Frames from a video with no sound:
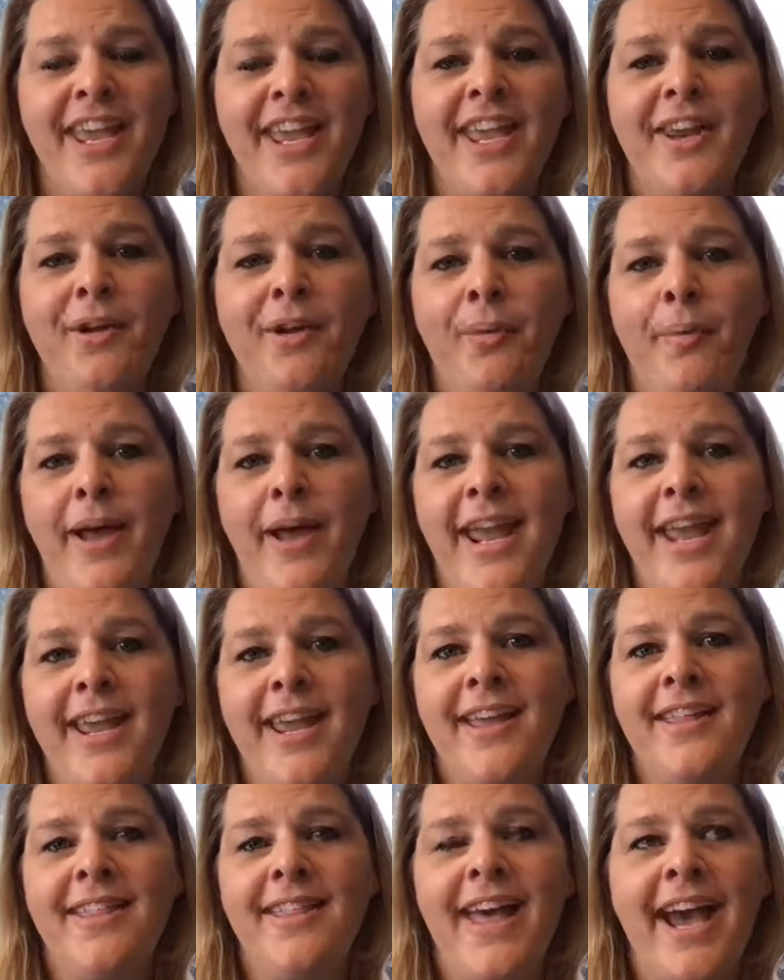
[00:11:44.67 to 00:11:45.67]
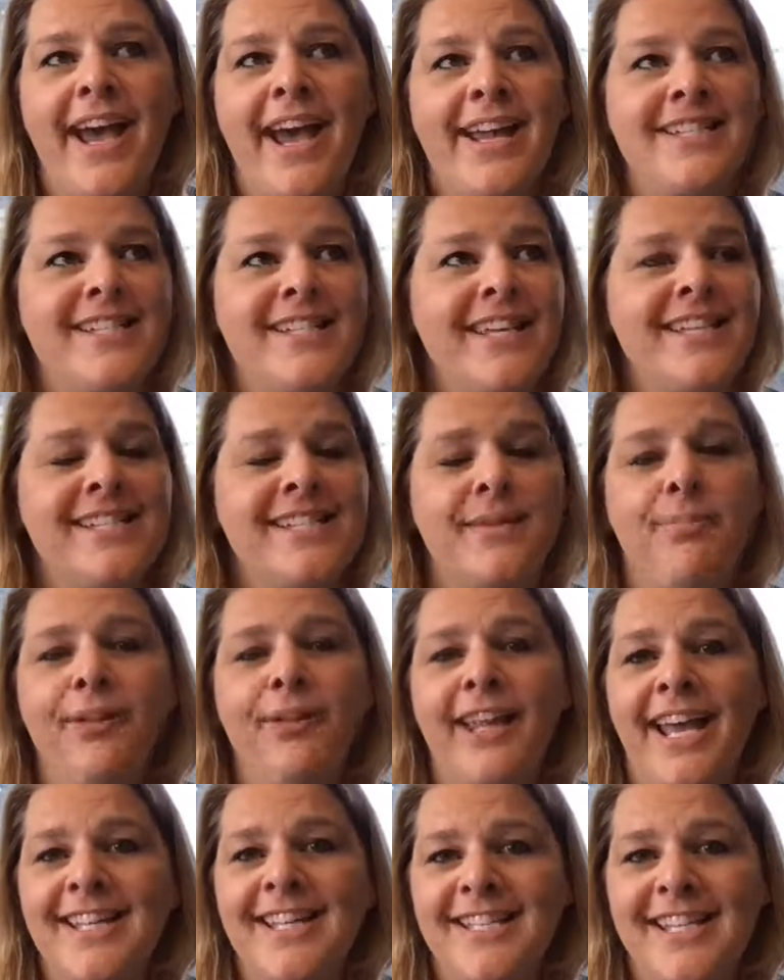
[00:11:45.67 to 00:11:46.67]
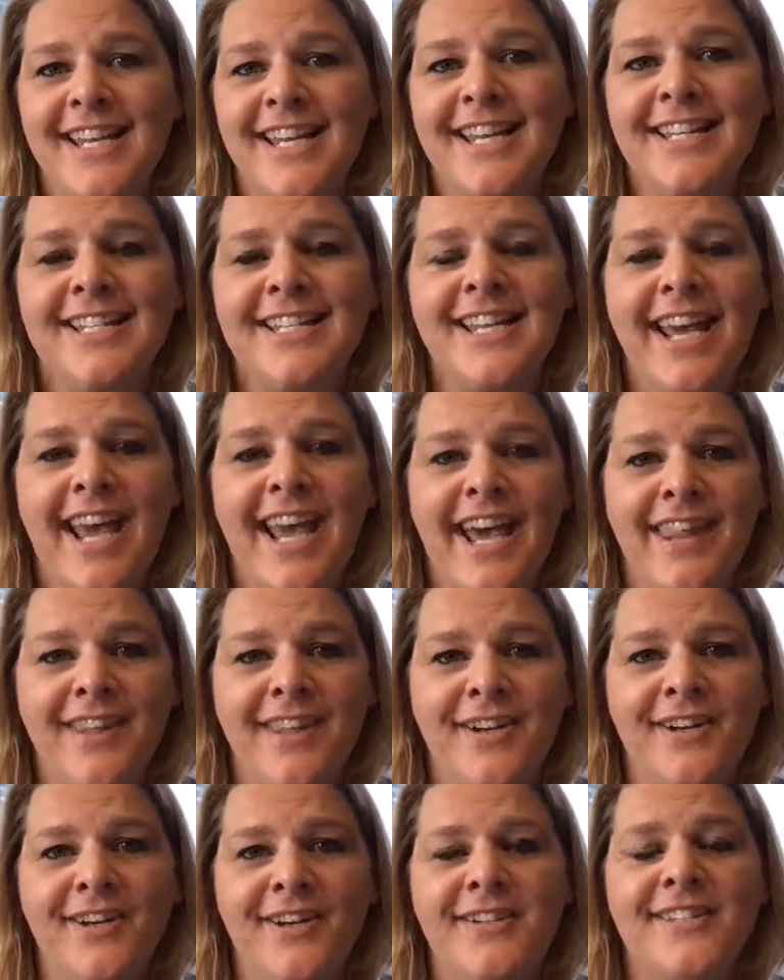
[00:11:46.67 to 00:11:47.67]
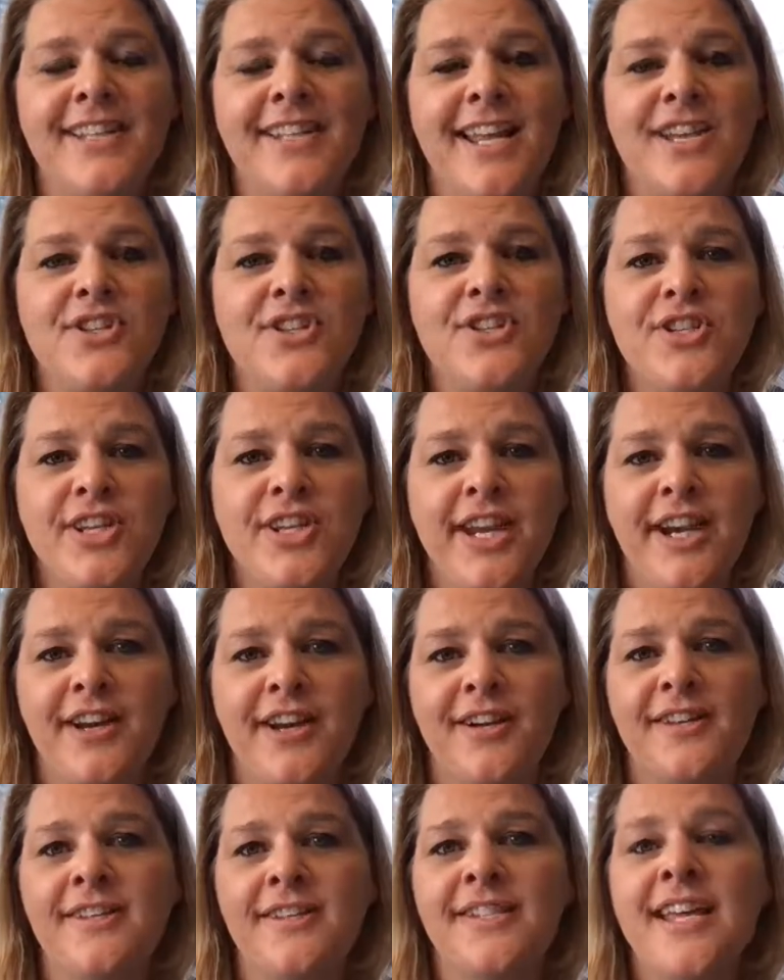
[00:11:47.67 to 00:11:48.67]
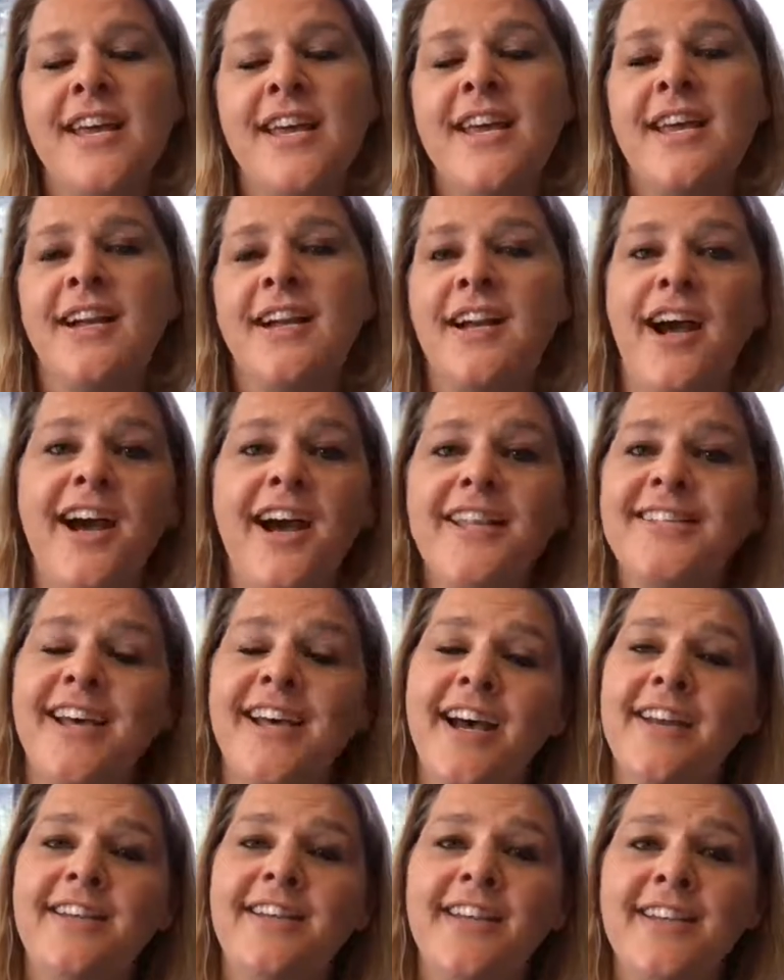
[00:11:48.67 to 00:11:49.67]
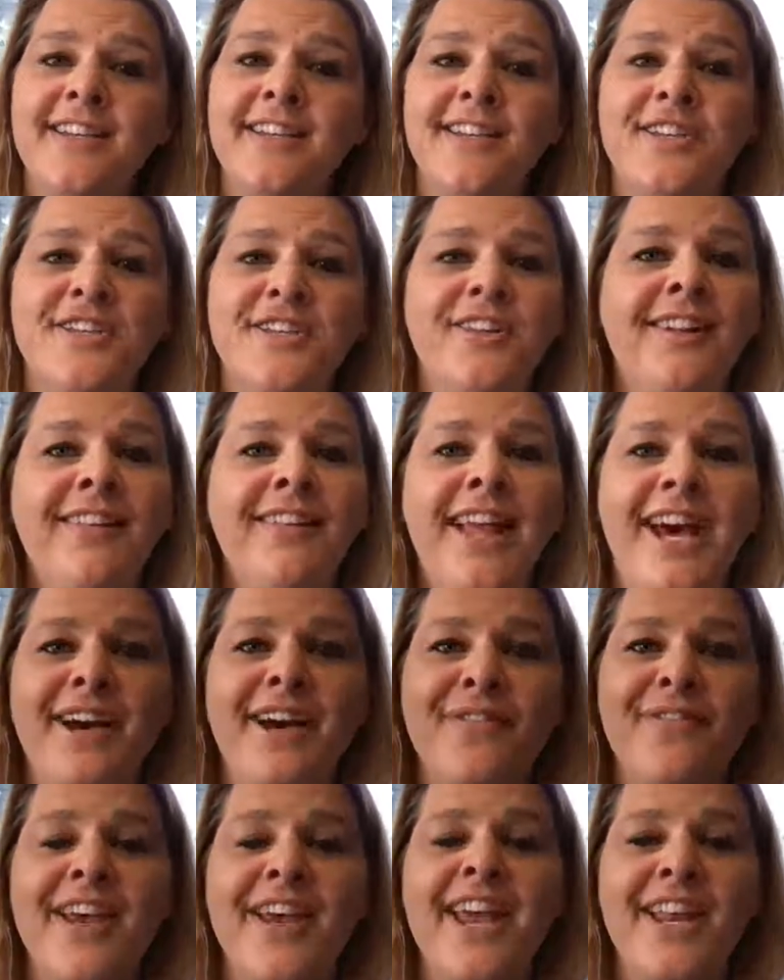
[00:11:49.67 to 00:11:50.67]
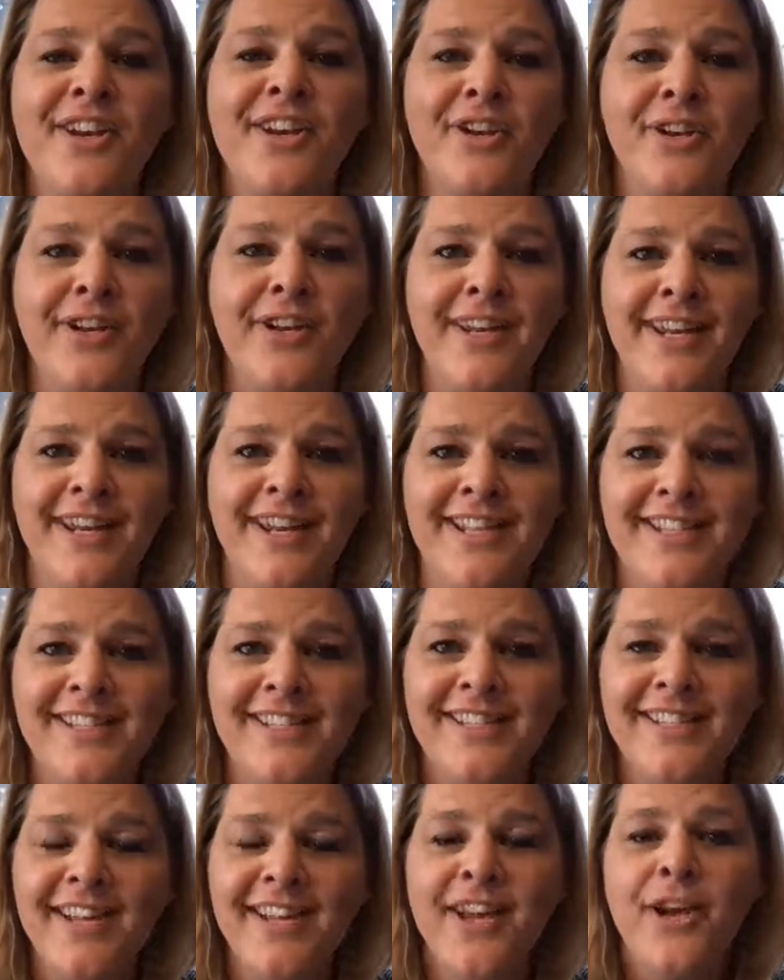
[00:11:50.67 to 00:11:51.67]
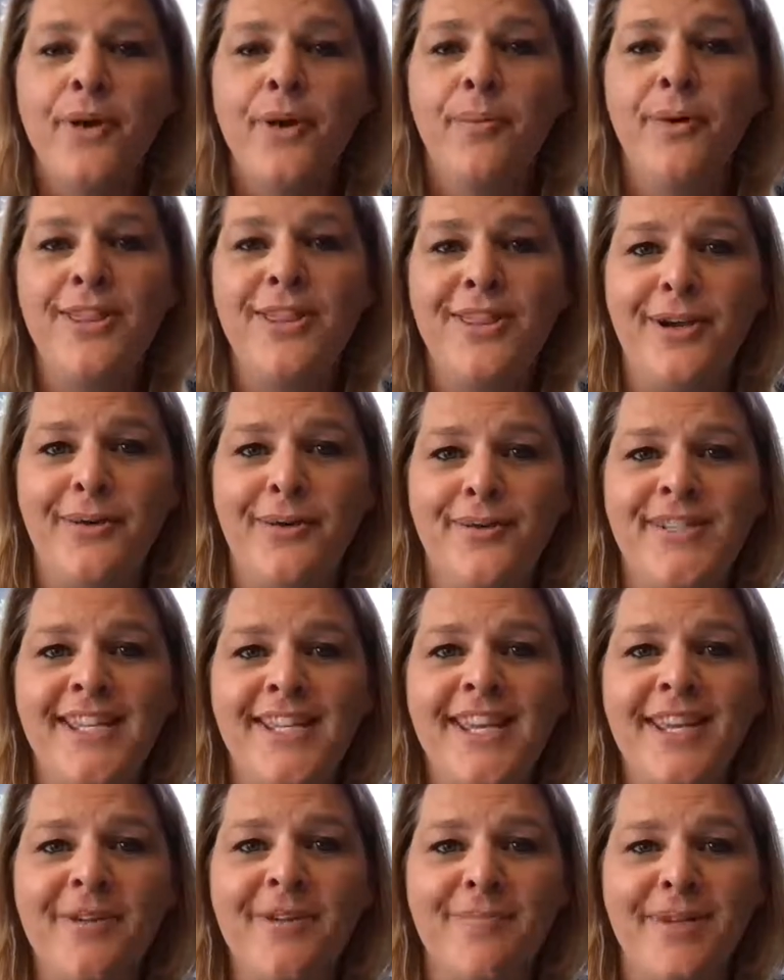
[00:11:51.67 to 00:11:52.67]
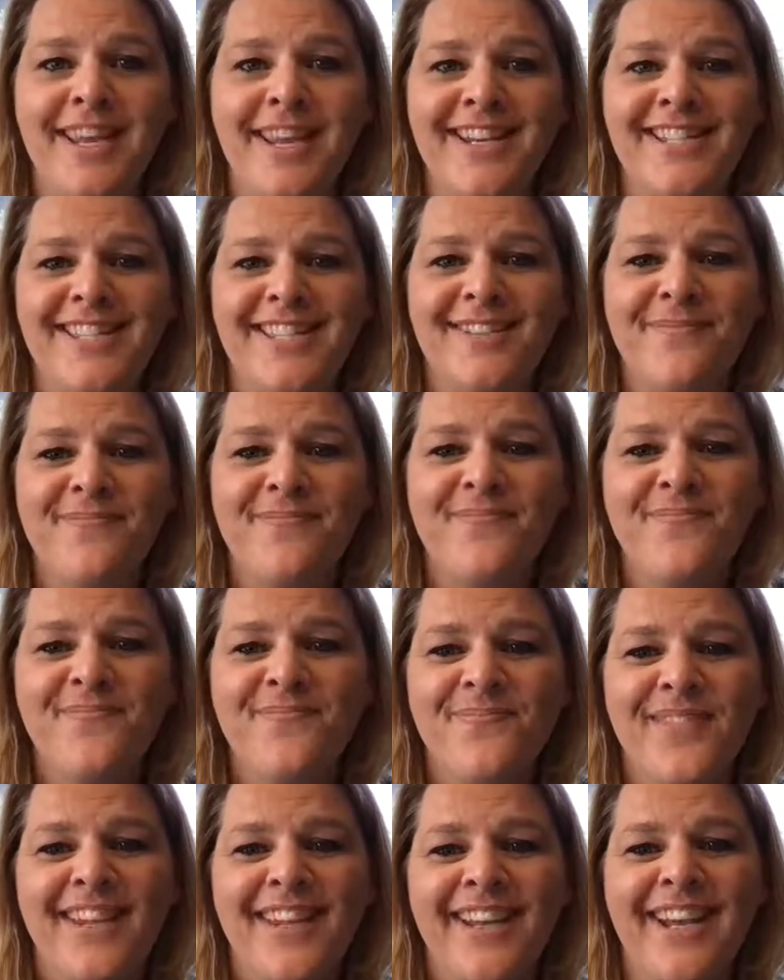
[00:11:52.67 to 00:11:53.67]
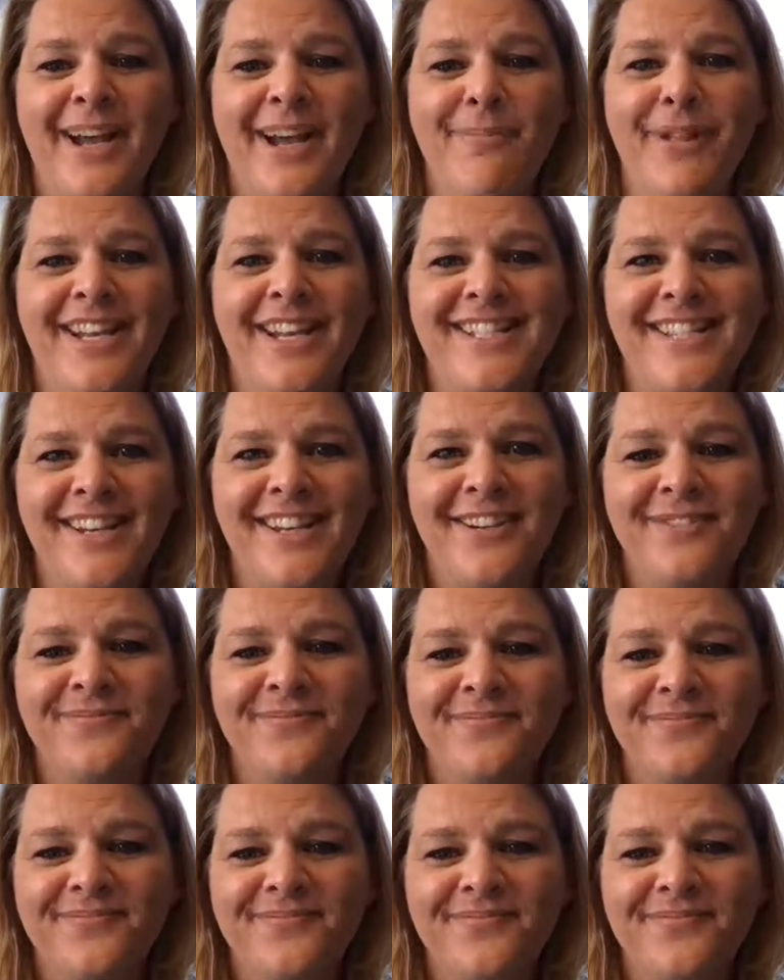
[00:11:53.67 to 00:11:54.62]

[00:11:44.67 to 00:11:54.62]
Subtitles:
in a way that is a blessing to others and shares God's unconditional love and goodness with those that you meet. God bless you.